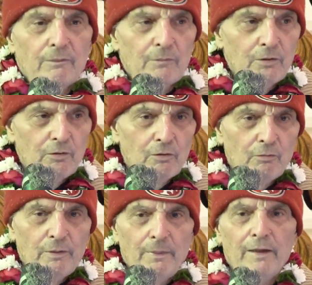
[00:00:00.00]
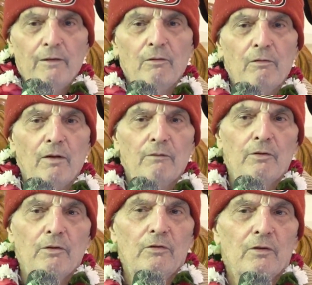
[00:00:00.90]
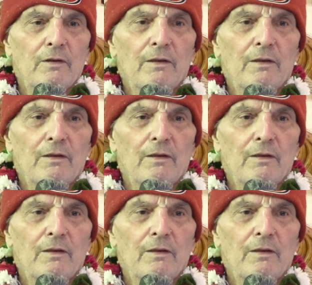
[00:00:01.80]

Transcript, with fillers: What's the remainder of that verse?